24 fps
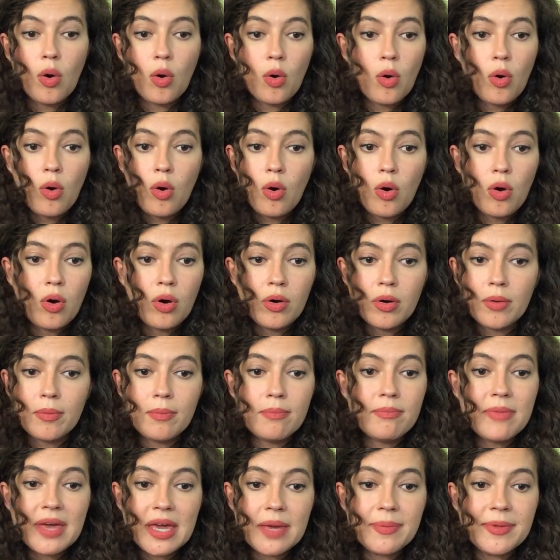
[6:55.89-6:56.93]
Or
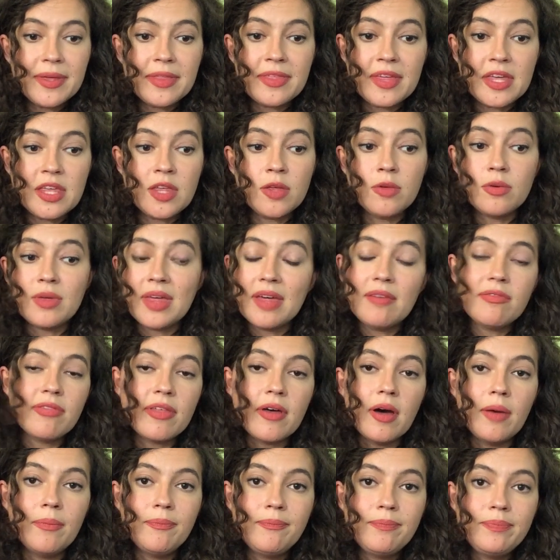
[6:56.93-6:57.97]
maybe that you give
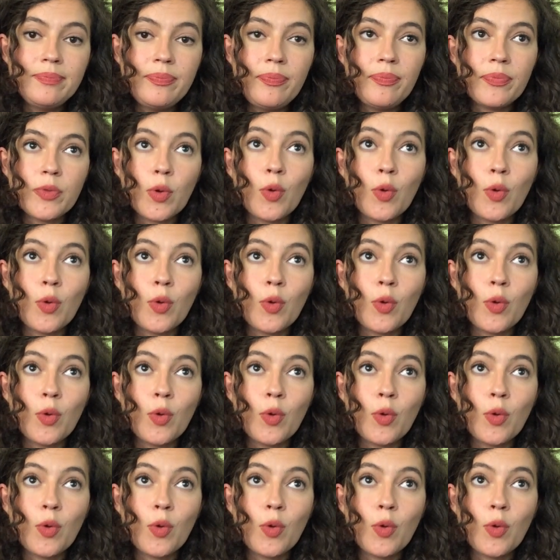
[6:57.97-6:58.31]
them,